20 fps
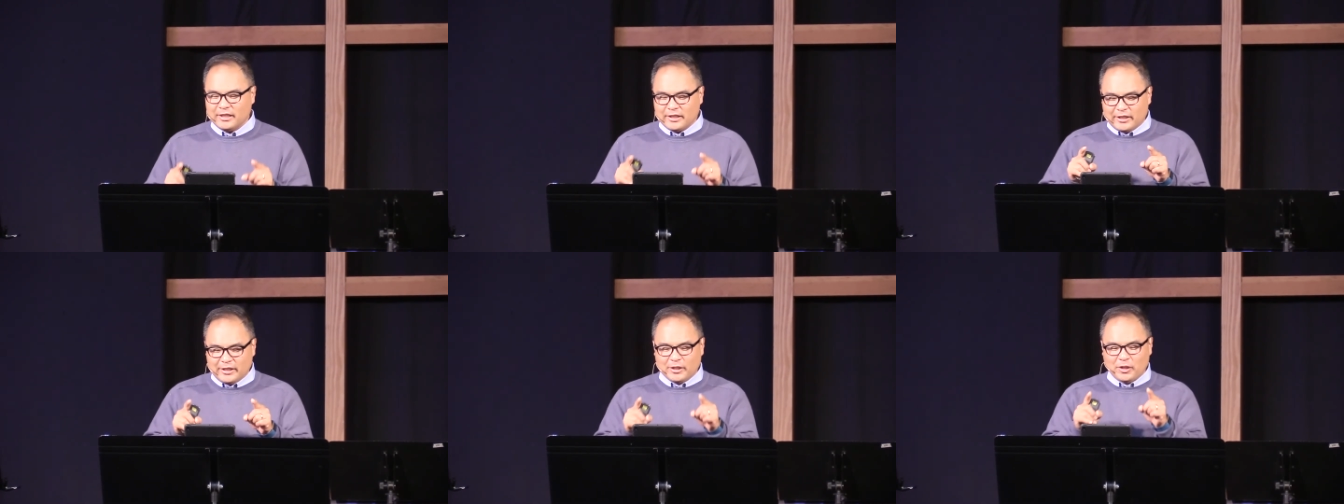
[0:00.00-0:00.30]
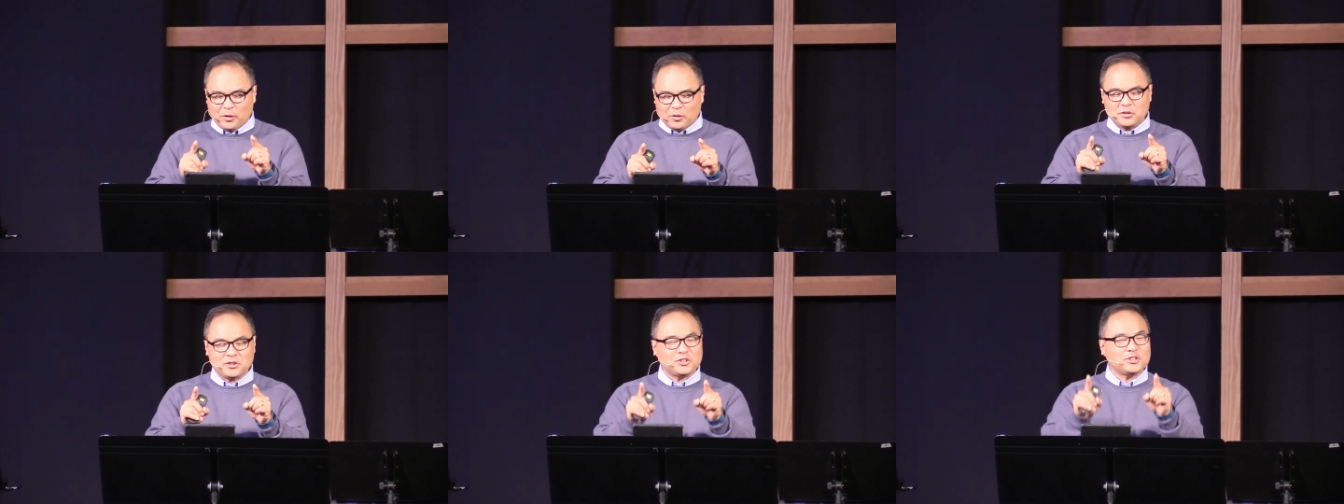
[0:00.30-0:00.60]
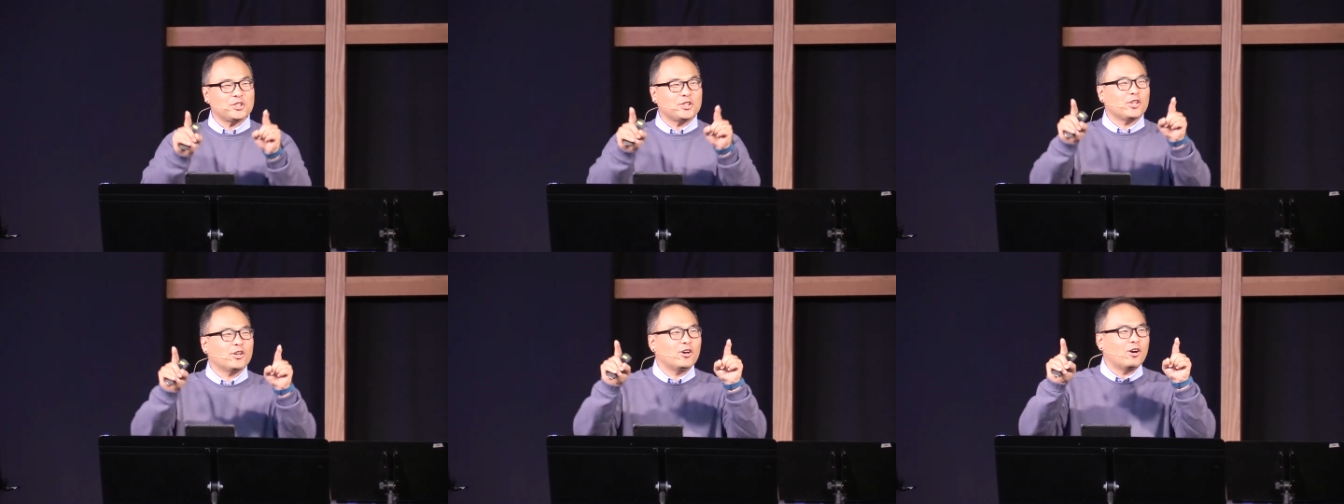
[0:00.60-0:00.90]
He goes
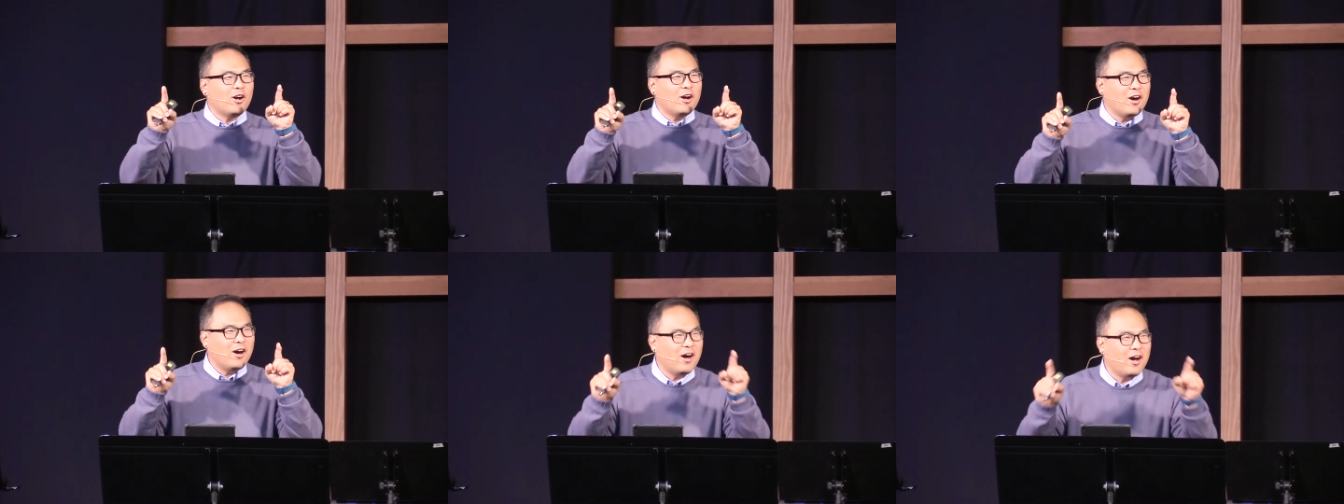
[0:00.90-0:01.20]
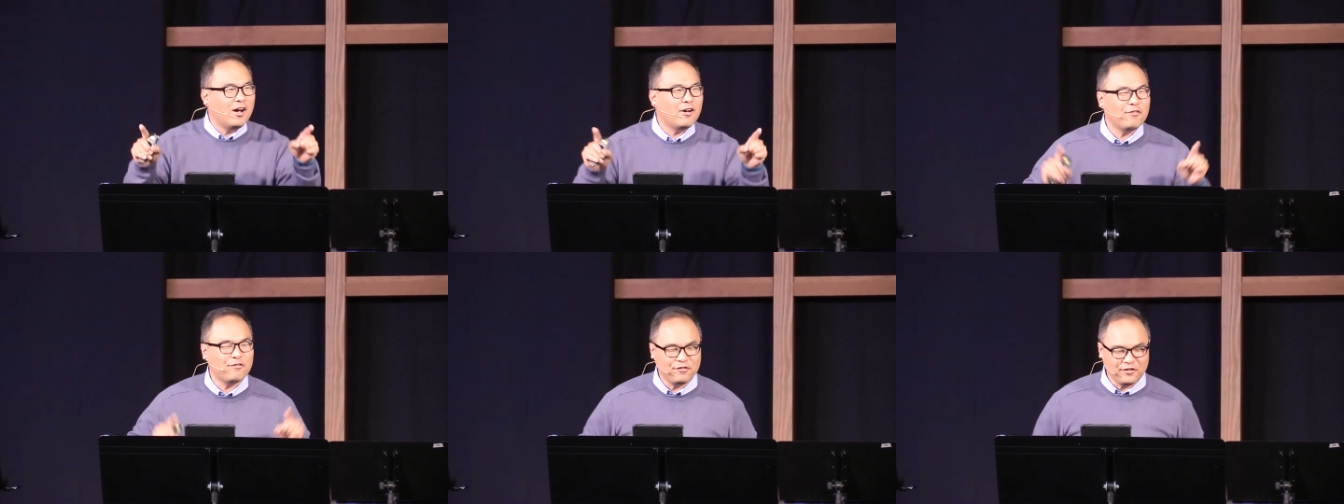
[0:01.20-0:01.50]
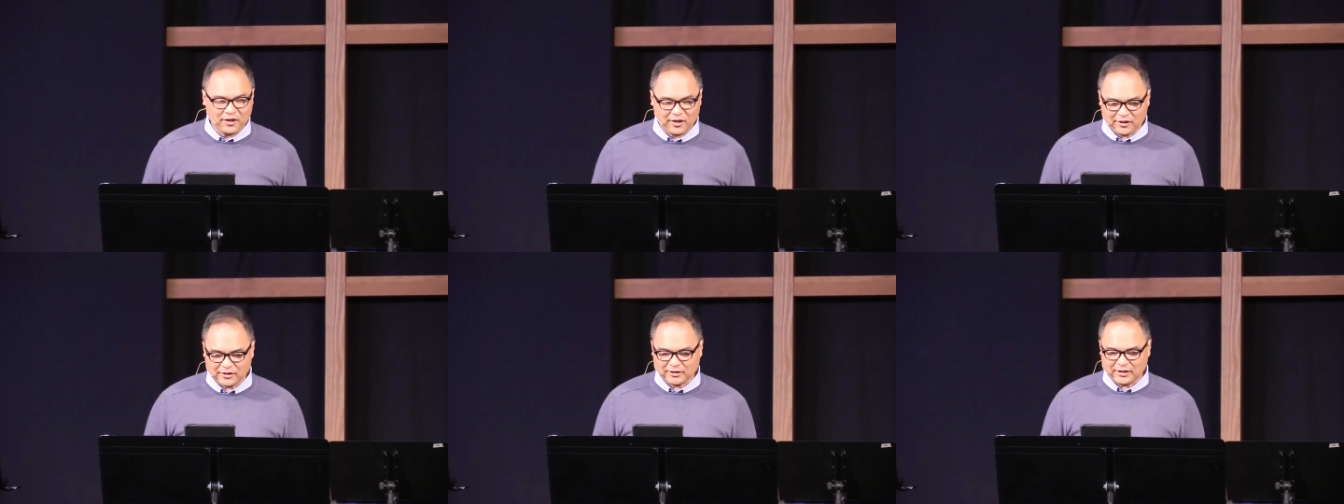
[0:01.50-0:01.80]
to their
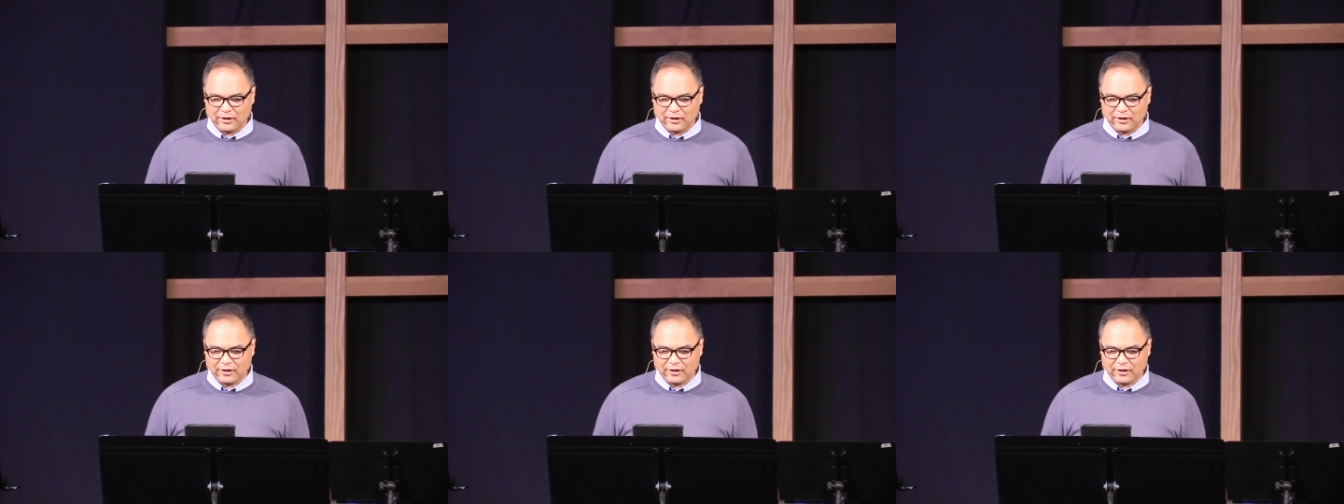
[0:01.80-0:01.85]
office.